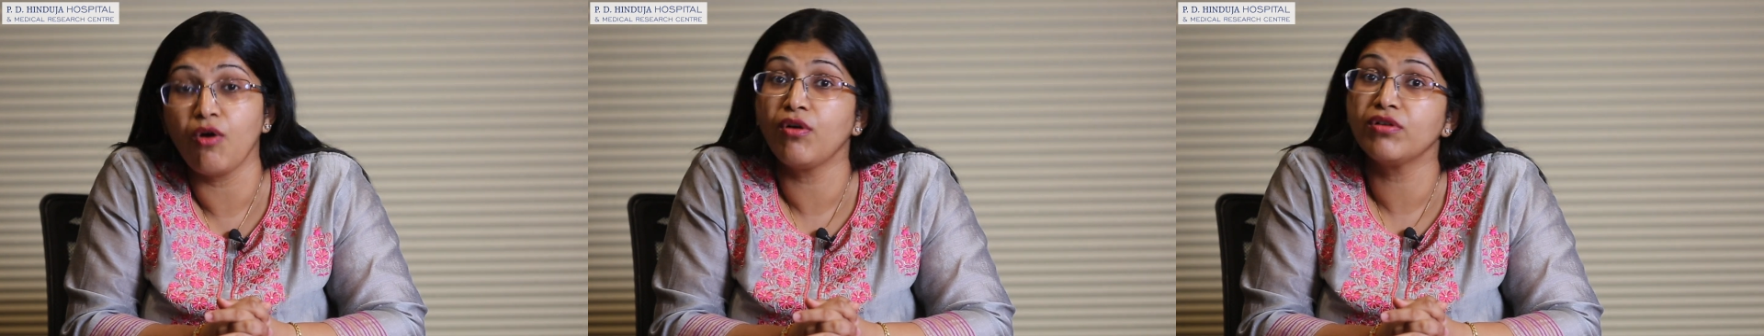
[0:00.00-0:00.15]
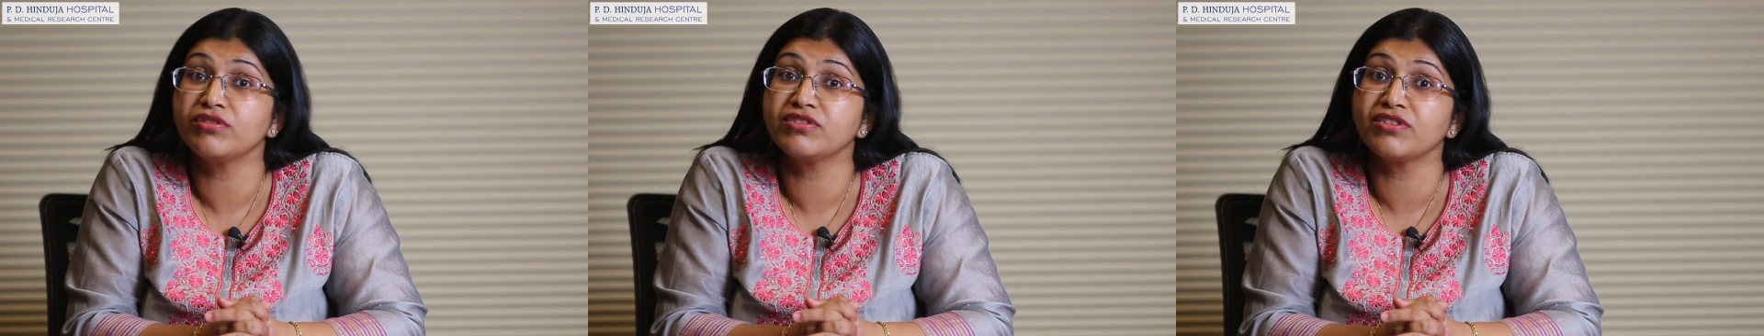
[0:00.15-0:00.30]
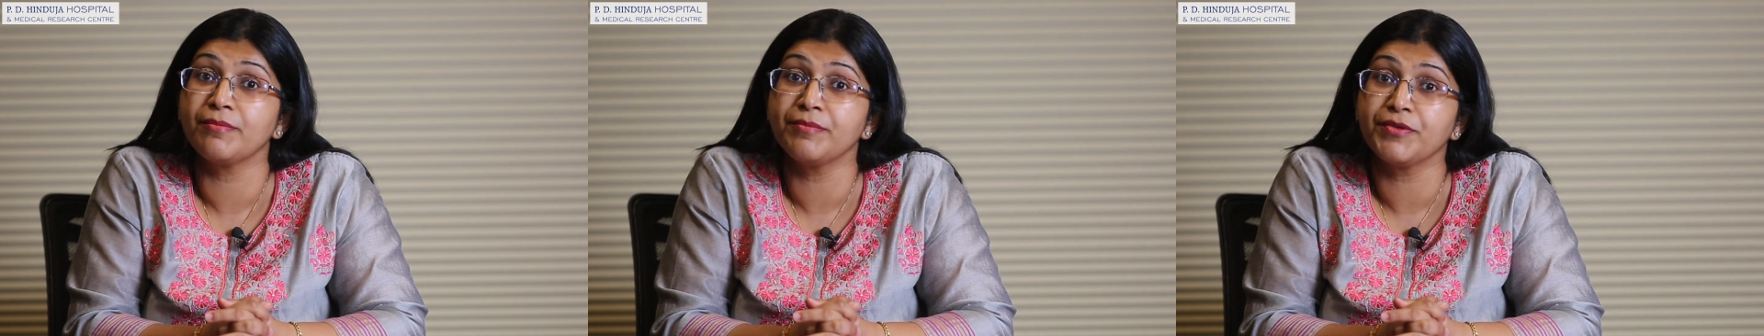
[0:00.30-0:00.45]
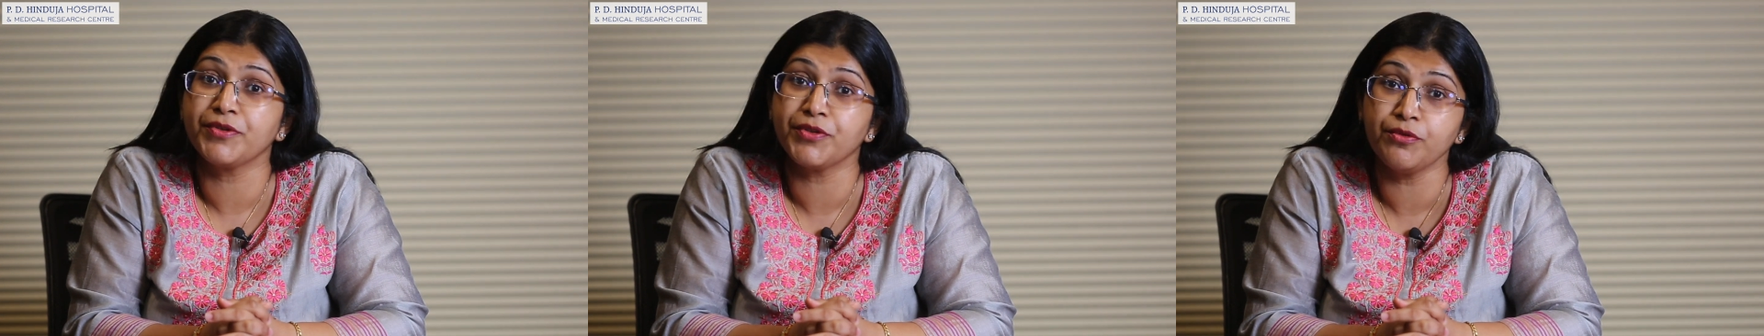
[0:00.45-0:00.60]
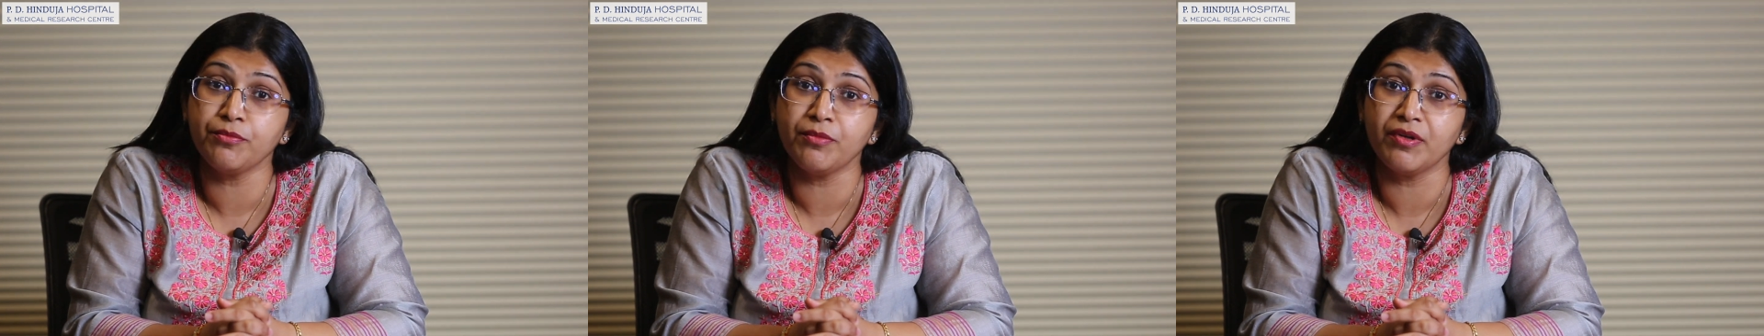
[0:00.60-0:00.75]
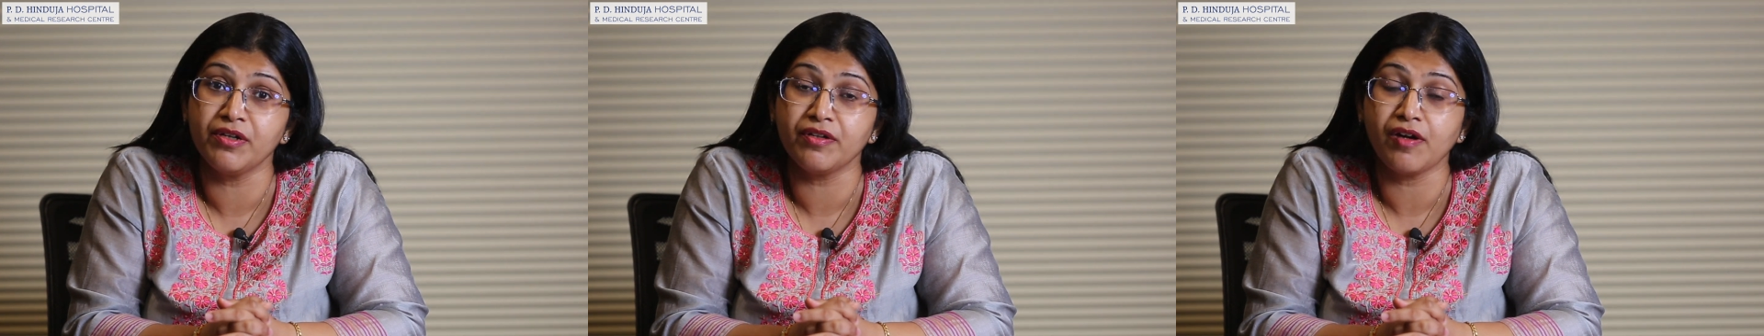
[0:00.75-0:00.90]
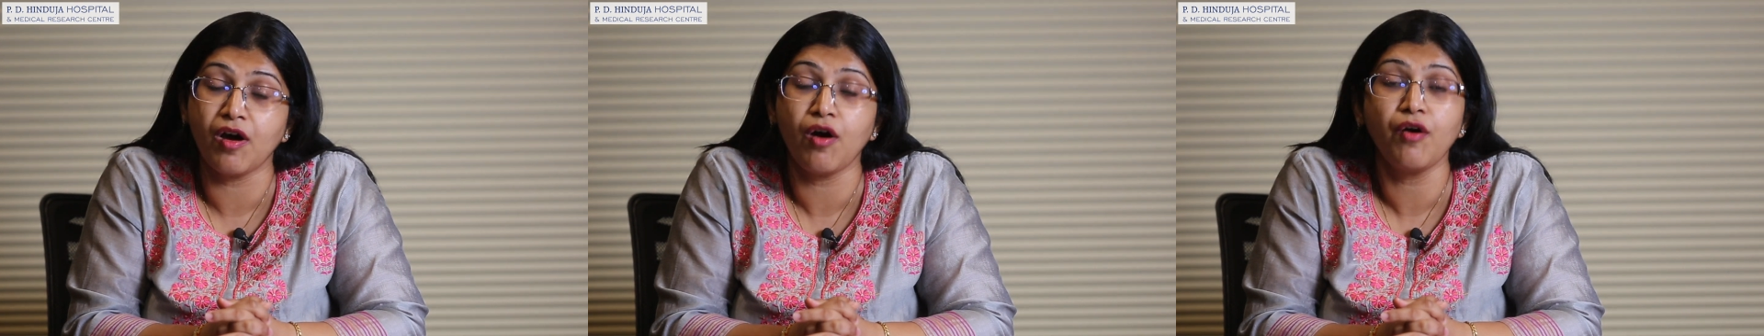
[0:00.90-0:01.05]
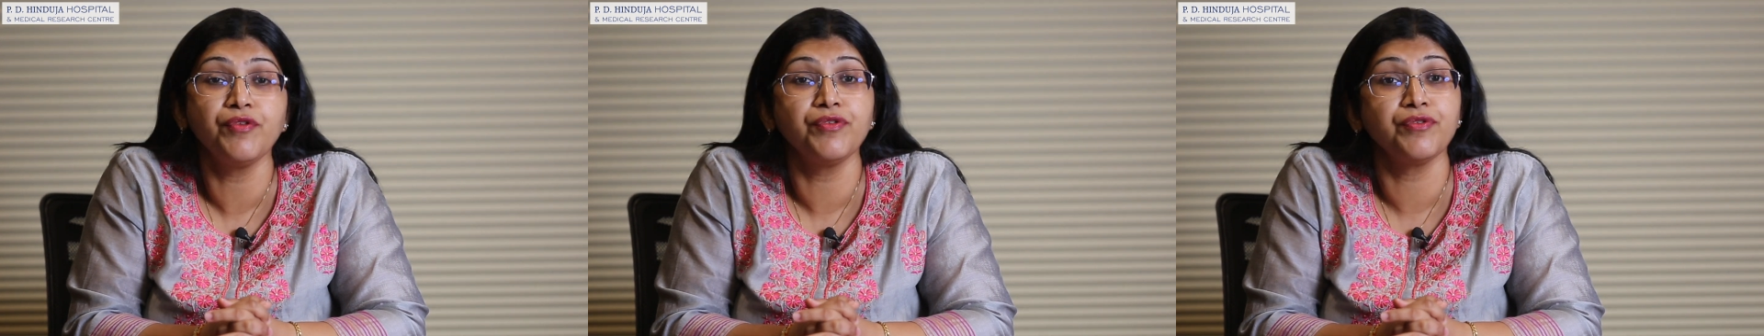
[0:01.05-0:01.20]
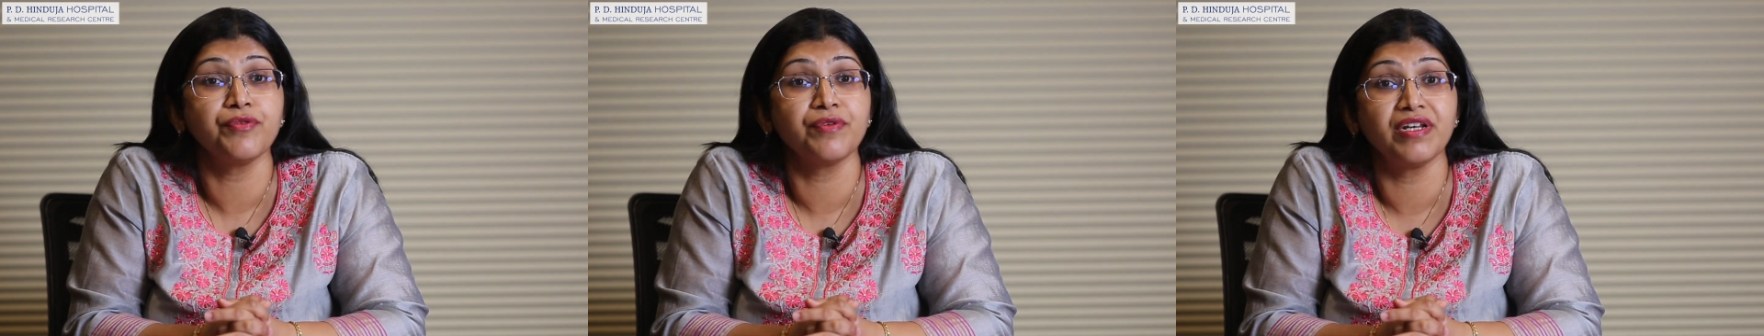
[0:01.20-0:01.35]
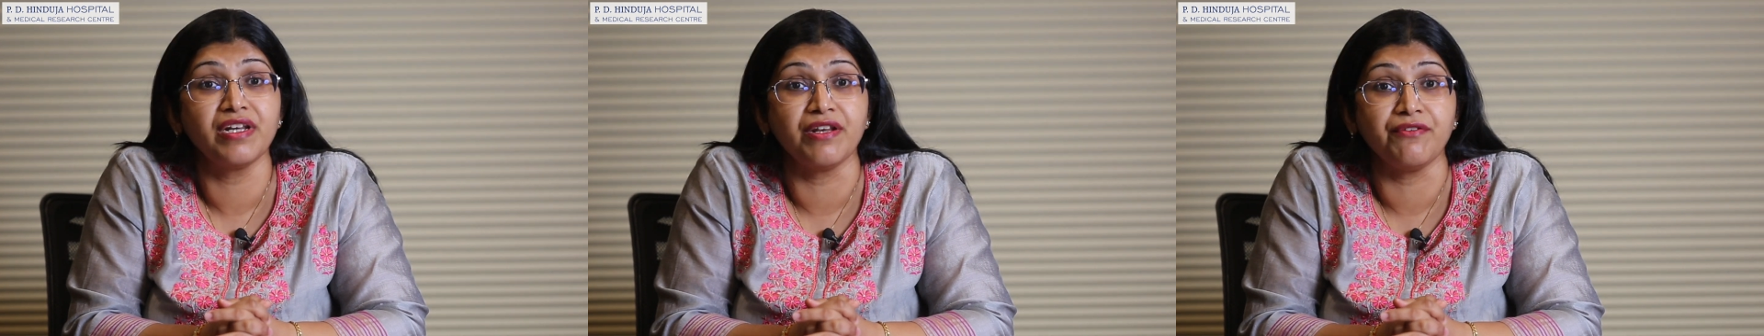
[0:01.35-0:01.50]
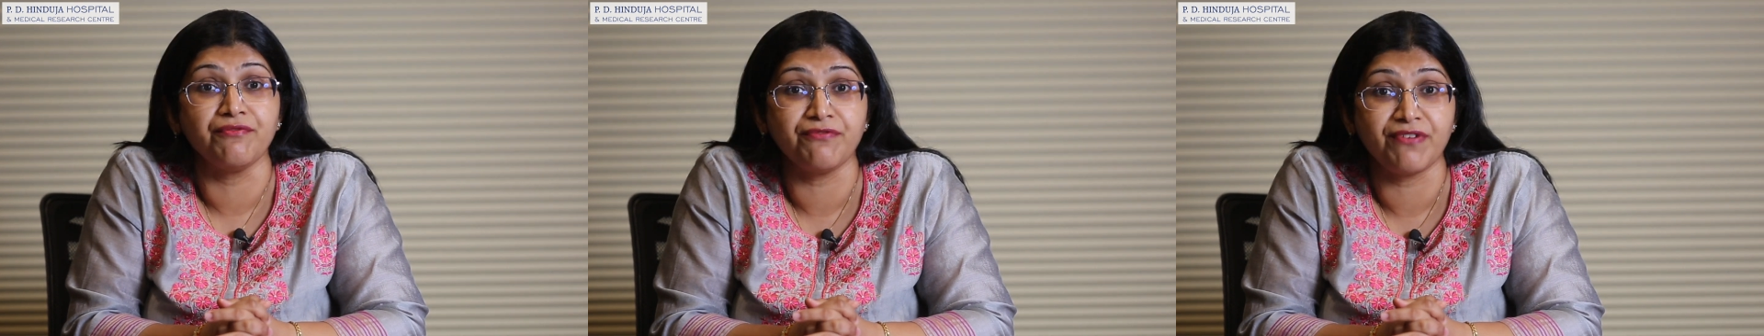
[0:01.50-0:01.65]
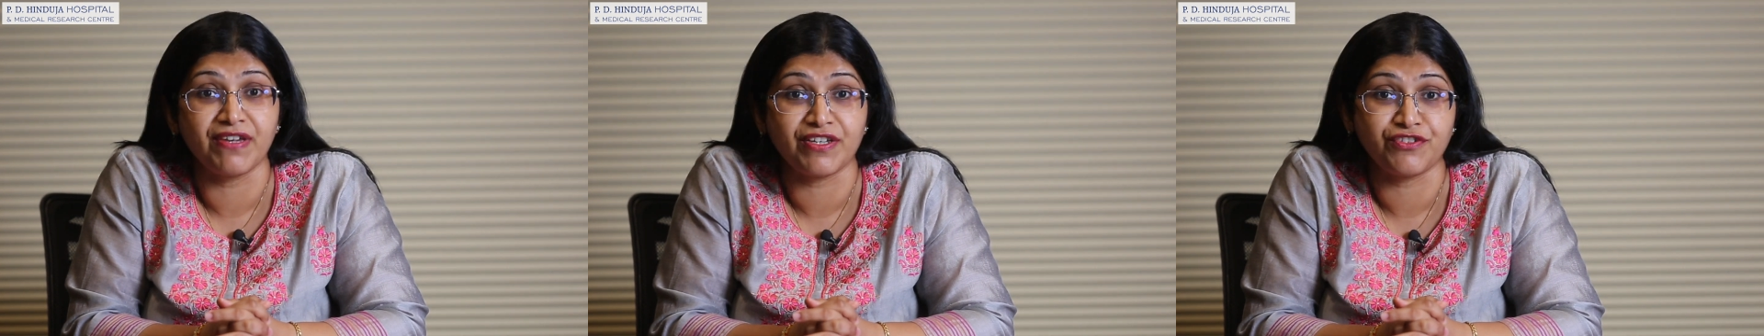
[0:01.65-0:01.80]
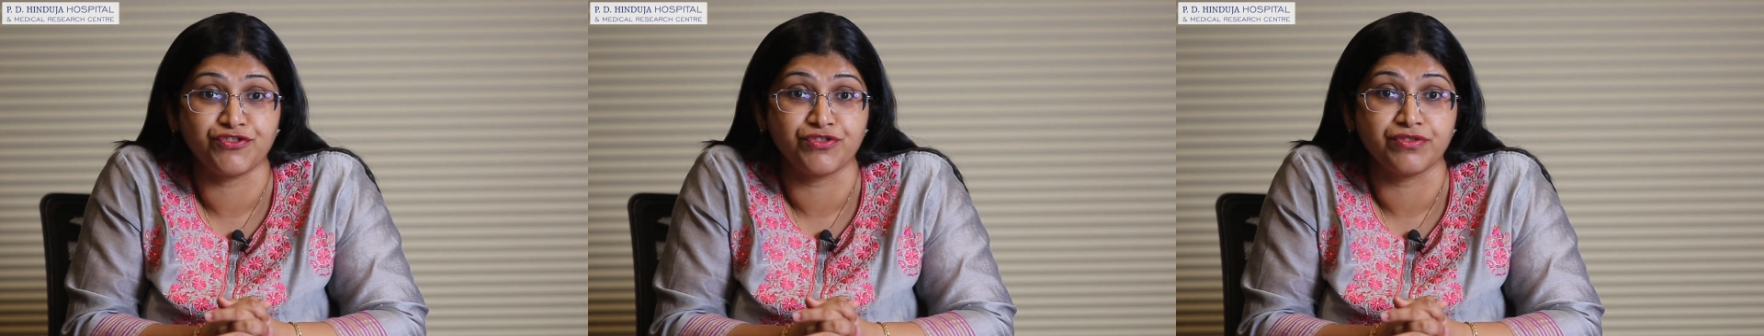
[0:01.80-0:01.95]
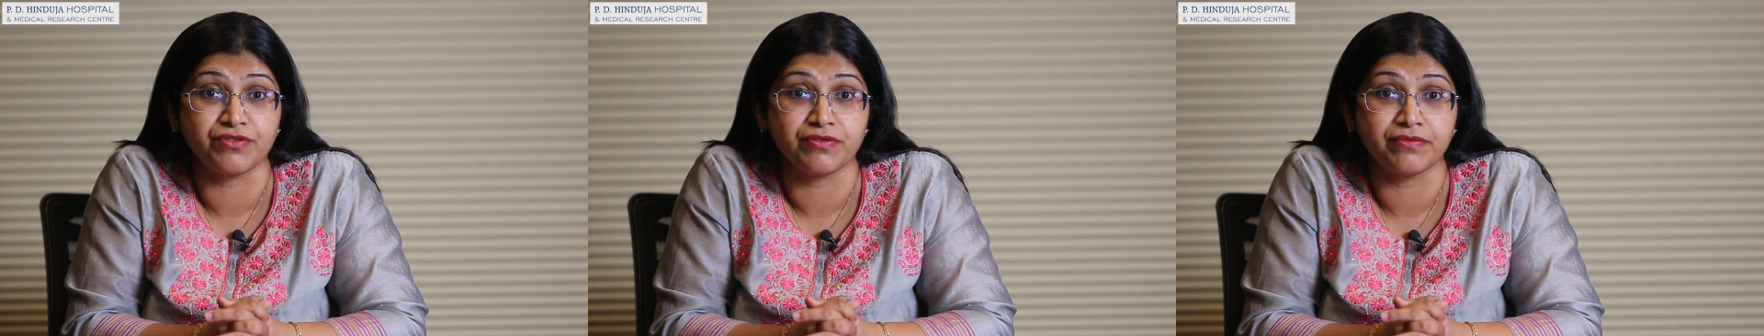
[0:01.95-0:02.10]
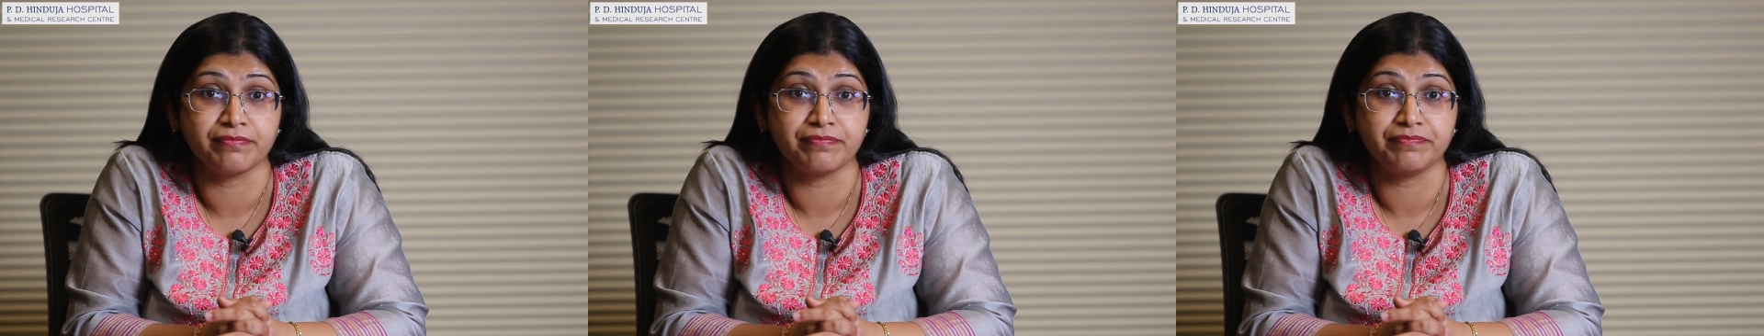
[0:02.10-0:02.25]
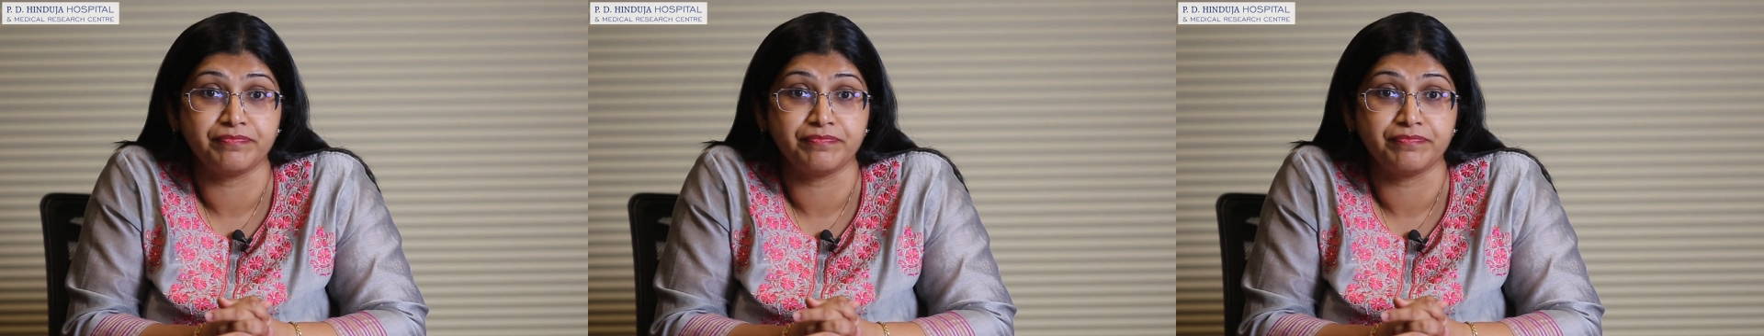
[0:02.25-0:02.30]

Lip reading: or some tumor or urine infection.